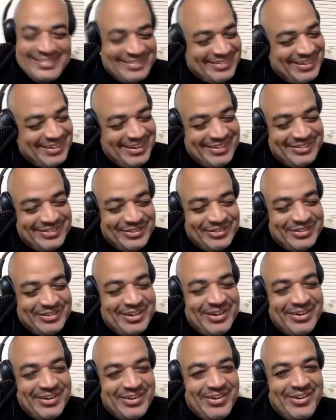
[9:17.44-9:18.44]

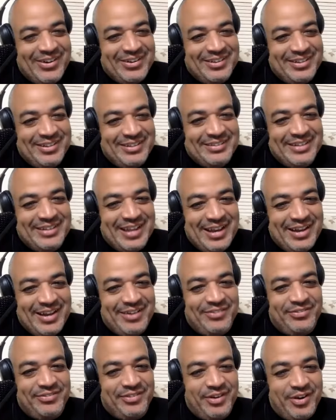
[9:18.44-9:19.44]
Derek Carr does
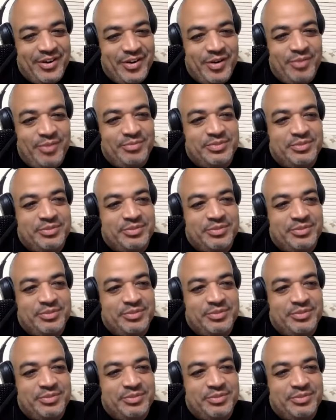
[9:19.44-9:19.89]
have some